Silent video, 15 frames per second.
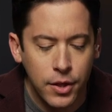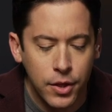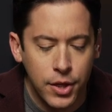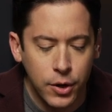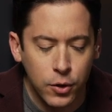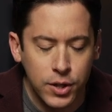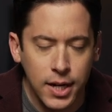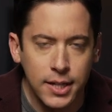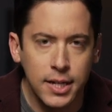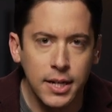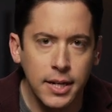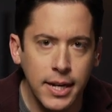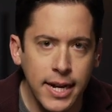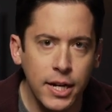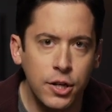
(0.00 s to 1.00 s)
There
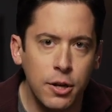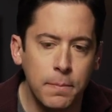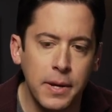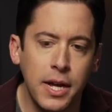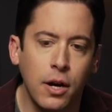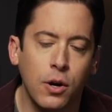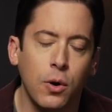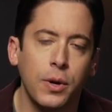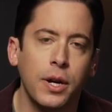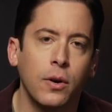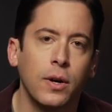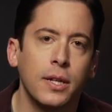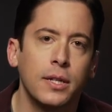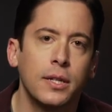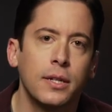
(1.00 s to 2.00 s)
doesn't need to be a
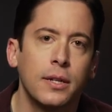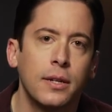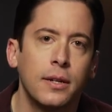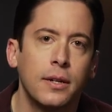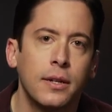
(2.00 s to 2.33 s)
coherence.